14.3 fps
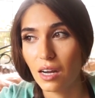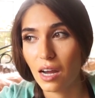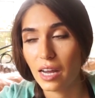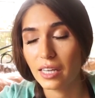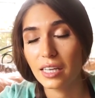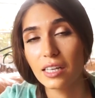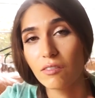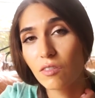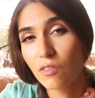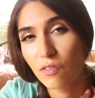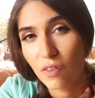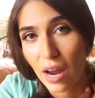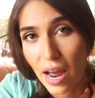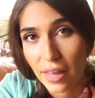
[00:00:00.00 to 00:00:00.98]
I can't even
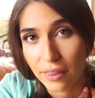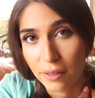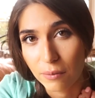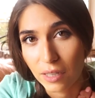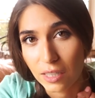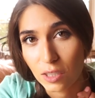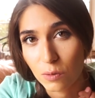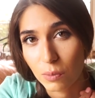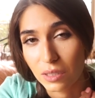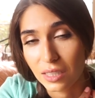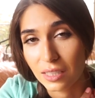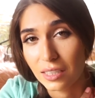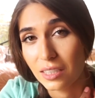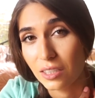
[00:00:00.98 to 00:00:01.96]
fathom that it's been a
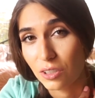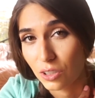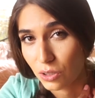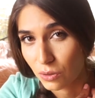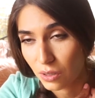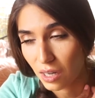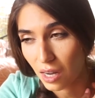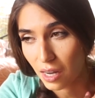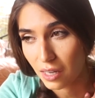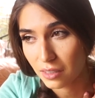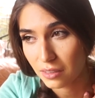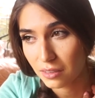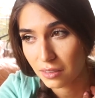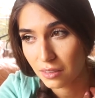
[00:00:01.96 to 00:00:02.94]
year, you
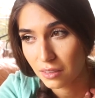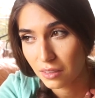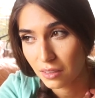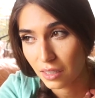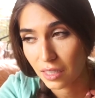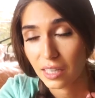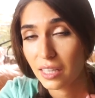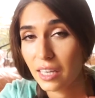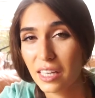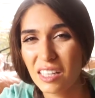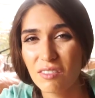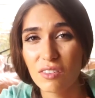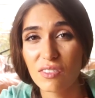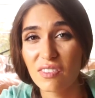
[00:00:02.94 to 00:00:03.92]
guys. Like I
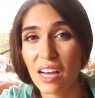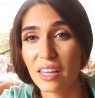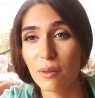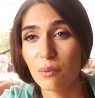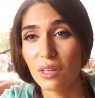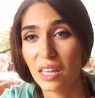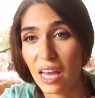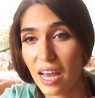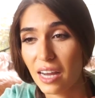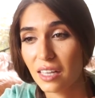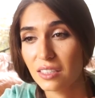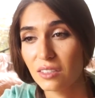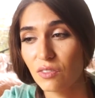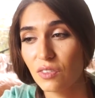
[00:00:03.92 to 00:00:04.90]
can't even fathom
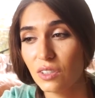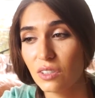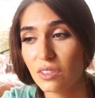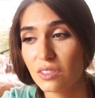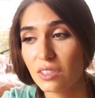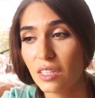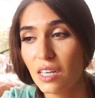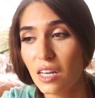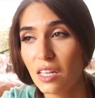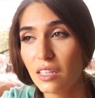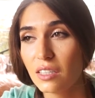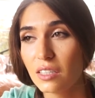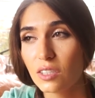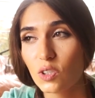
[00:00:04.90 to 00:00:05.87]
that because it feels
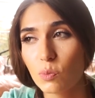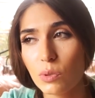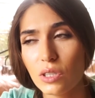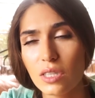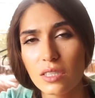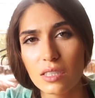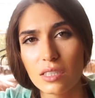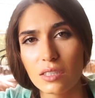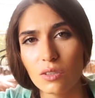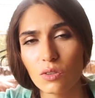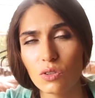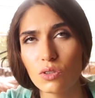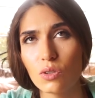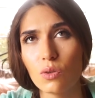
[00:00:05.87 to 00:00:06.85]
the experience is
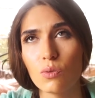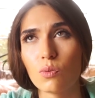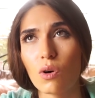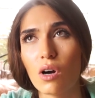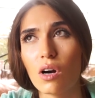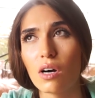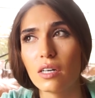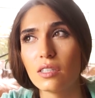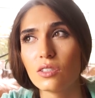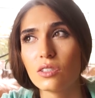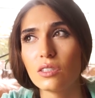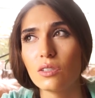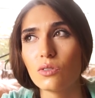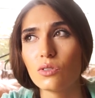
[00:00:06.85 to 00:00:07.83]
still so raw. It's
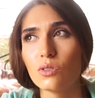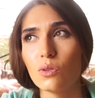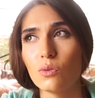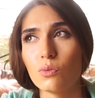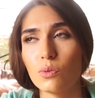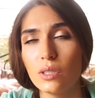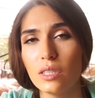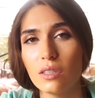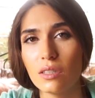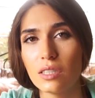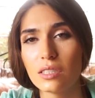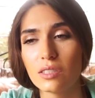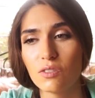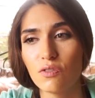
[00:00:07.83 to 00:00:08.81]
still so real.
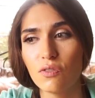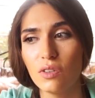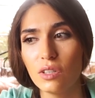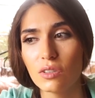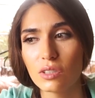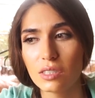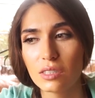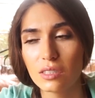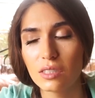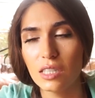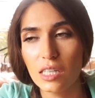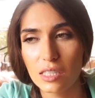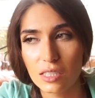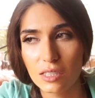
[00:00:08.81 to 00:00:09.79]
It feels
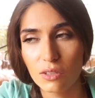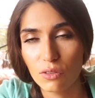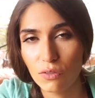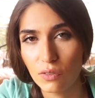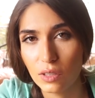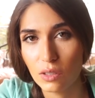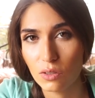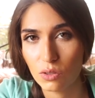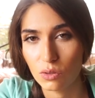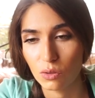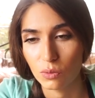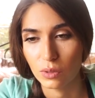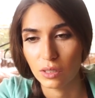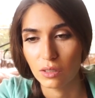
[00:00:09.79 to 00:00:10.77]
it still feels
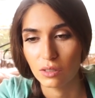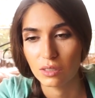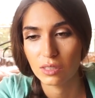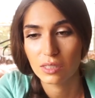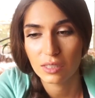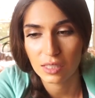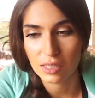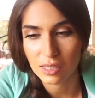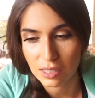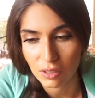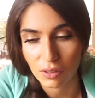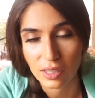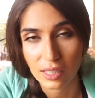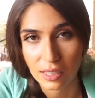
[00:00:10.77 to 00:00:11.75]
so real. It's it's
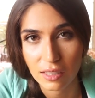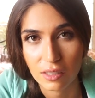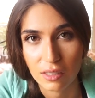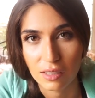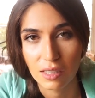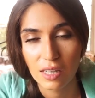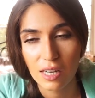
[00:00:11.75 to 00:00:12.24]
still here.